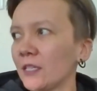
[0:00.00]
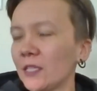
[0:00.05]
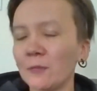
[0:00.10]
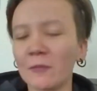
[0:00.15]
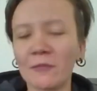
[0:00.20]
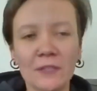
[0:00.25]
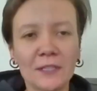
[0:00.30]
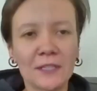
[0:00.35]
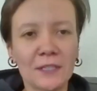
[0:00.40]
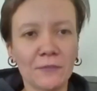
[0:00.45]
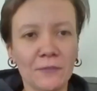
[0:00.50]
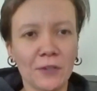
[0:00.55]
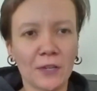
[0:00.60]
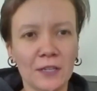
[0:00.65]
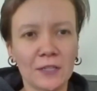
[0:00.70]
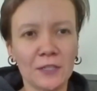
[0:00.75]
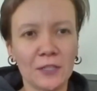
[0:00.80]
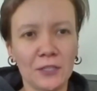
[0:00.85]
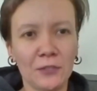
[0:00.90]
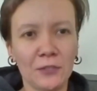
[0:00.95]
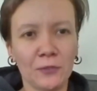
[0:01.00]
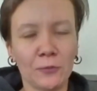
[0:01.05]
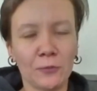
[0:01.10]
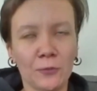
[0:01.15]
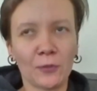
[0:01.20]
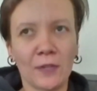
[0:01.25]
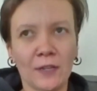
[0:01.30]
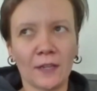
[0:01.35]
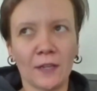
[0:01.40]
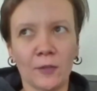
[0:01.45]
of us have gone
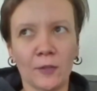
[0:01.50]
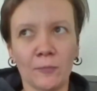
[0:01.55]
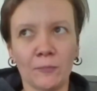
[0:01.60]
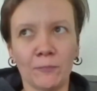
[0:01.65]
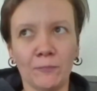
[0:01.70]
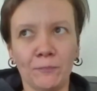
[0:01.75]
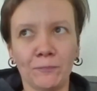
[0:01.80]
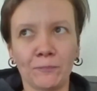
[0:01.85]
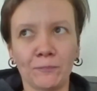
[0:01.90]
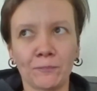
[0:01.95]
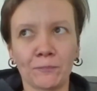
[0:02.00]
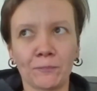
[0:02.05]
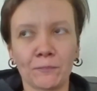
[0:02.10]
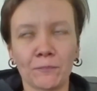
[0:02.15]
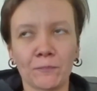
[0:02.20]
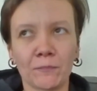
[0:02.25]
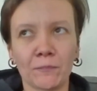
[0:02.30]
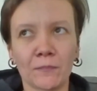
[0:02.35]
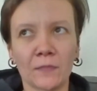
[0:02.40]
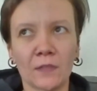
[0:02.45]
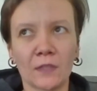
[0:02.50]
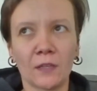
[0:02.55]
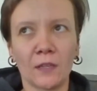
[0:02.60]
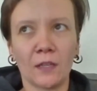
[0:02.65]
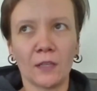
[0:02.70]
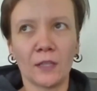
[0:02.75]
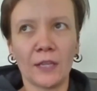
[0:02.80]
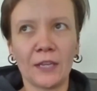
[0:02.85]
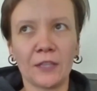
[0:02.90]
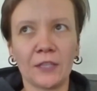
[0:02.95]
to
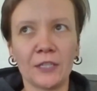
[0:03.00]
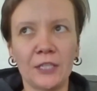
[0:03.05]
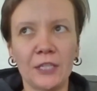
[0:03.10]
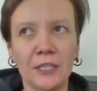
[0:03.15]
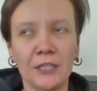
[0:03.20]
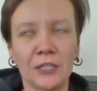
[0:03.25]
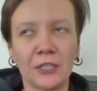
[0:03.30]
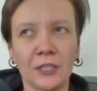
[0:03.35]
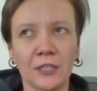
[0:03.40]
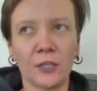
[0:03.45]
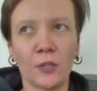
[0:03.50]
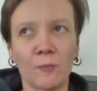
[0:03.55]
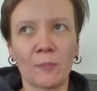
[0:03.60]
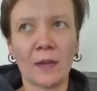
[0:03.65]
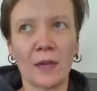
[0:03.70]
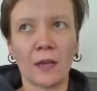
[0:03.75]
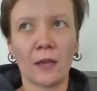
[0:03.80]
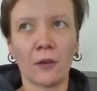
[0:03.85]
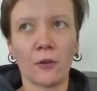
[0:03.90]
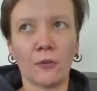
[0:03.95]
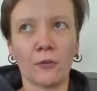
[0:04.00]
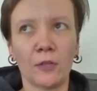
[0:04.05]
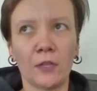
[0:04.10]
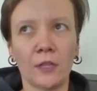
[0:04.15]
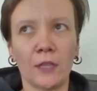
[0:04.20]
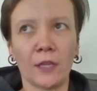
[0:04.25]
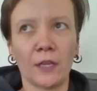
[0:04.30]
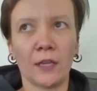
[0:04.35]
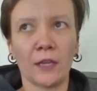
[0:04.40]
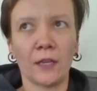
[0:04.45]
like the teach-in about
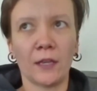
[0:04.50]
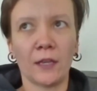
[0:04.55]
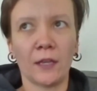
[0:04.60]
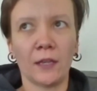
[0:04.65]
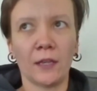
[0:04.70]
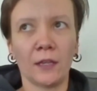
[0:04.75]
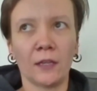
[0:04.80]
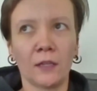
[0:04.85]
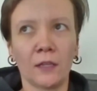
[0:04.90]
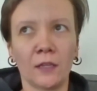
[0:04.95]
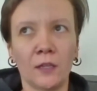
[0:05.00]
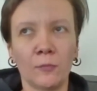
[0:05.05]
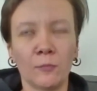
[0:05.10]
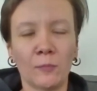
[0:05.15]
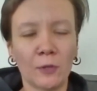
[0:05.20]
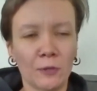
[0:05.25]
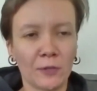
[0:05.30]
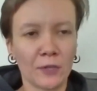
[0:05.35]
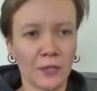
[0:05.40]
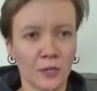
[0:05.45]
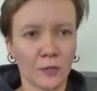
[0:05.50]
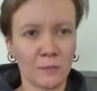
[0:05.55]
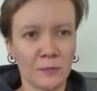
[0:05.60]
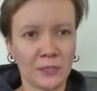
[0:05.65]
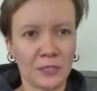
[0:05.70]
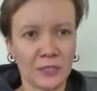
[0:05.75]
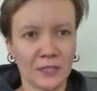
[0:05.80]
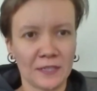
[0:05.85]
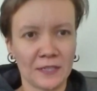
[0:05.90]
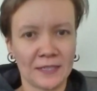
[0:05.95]
the Boeing
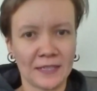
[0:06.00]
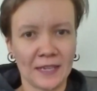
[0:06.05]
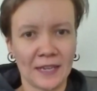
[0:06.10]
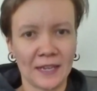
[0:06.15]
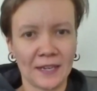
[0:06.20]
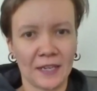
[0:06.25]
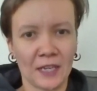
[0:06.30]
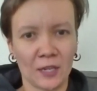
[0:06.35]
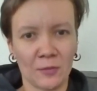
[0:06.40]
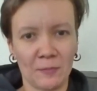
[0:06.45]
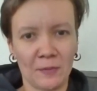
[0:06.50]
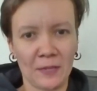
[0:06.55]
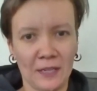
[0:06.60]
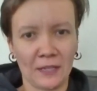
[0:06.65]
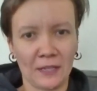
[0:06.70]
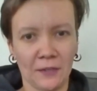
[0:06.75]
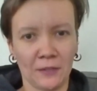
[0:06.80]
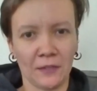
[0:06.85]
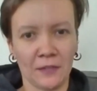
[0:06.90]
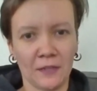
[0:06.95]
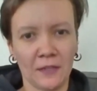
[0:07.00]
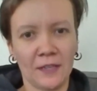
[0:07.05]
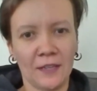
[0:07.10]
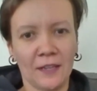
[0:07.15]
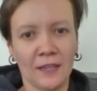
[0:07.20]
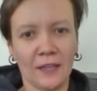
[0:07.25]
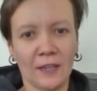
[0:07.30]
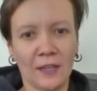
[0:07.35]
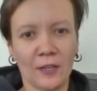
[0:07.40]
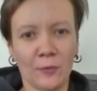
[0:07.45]
Arms Genocide campaign.
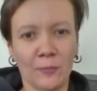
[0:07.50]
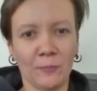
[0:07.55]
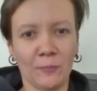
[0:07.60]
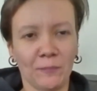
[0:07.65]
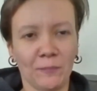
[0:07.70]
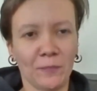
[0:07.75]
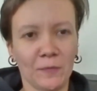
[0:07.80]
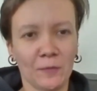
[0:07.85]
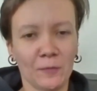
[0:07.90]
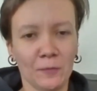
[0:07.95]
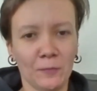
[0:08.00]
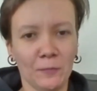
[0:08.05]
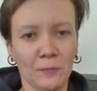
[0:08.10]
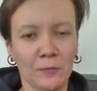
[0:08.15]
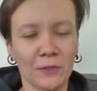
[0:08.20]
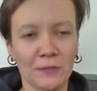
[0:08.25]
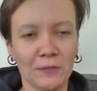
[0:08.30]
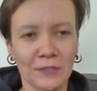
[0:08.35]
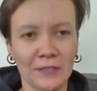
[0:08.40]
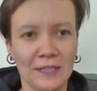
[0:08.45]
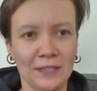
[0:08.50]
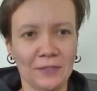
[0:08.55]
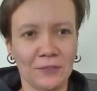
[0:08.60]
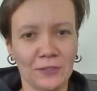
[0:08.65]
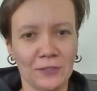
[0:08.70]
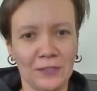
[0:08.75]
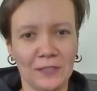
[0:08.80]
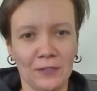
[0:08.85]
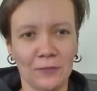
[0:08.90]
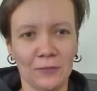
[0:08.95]
We're really
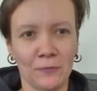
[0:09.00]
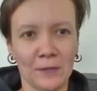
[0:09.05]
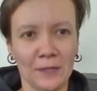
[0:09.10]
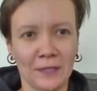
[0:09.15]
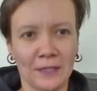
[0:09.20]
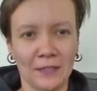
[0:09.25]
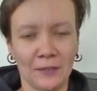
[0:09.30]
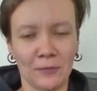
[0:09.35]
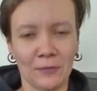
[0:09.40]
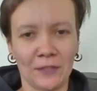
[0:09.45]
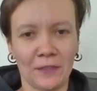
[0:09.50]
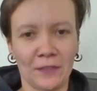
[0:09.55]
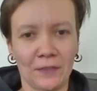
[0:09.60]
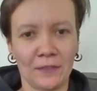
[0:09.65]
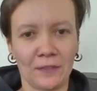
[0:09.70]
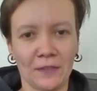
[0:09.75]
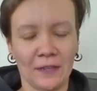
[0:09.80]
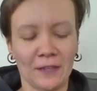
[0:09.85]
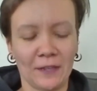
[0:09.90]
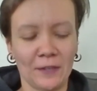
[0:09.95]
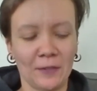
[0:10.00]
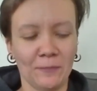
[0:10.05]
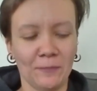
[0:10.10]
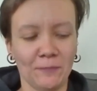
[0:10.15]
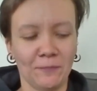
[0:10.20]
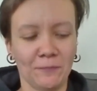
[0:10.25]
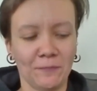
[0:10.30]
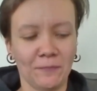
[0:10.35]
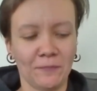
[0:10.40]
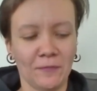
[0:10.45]
interested in working
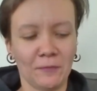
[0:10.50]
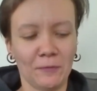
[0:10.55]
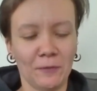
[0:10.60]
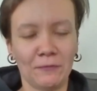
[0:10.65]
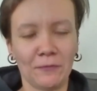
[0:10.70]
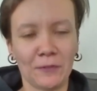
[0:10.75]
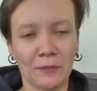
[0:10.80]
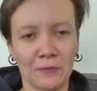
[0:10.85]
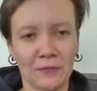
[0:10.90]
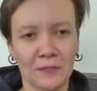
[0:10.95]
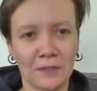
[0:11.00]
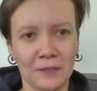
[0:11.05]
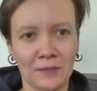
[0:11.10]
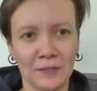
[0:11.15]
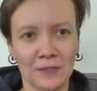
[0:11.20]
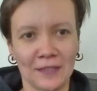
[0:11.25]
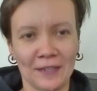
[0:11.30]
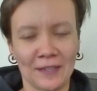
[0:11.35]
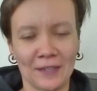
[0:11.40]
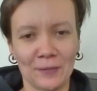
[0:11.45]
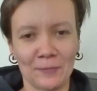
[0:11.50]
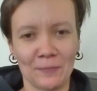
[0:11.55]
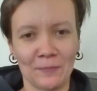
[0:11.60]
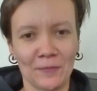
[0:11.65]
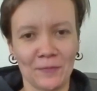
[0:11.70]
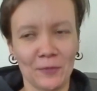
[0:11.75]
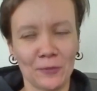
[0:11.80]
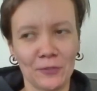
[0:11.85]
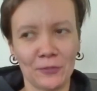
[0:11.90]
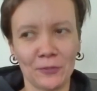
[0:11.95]
with folks
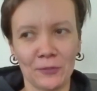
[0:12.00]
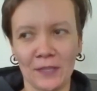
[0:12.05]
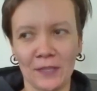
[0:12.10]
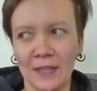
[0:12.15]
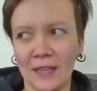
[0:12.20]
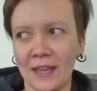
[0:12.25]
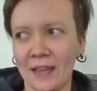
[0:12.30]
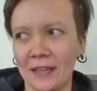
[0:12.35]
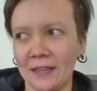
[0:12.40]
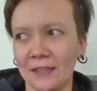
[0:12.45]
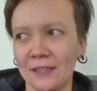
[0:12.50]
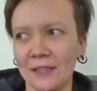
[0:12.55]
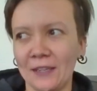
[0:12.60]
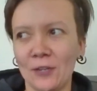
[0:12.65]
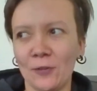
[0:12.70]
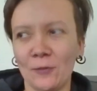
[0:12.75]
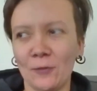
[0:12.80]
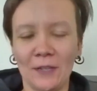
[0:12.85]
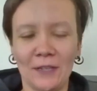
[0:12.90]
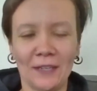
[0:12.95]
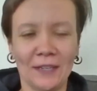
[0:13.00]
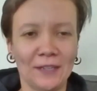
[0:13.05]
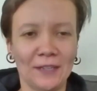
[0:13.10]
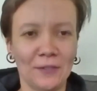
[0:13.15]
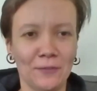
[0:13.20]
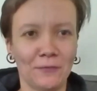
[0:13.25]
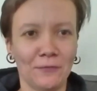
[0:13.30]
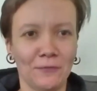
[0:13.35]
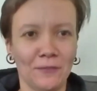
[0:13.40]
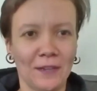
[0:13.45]
who are doing that. We kind
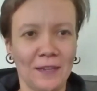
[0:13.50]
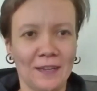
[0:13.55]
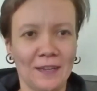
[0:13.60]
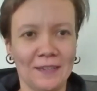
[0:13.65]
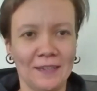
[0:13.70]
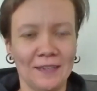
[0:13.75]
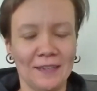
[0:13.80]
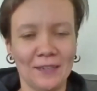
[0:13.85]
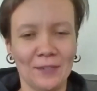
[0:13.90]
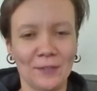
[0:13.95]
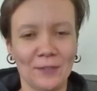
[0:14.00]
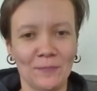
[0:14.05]
of had,